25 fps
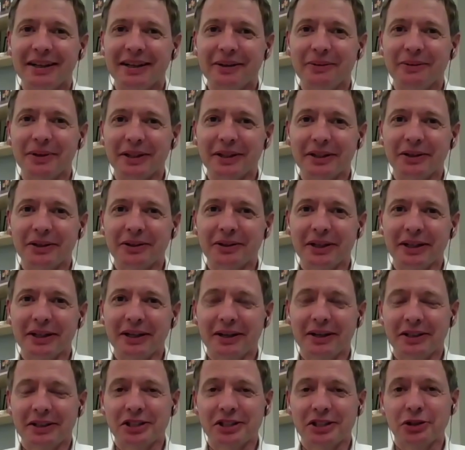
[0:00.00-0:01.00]
with it looking
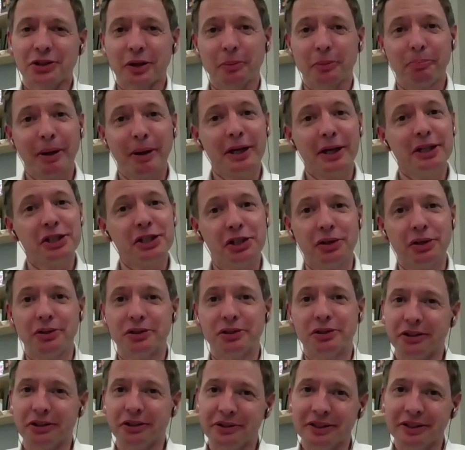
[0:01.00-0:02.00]
like a sort of pea
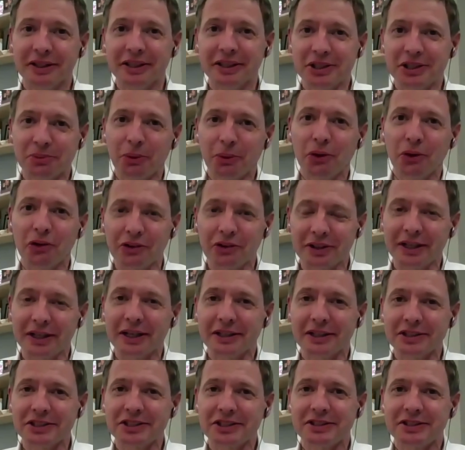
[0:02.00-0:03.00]
shooter in this war
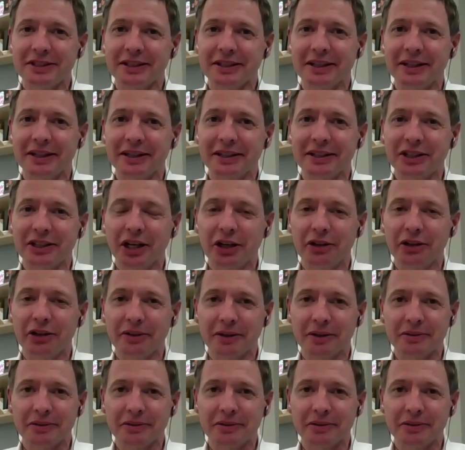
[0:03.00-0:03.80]
against COVID.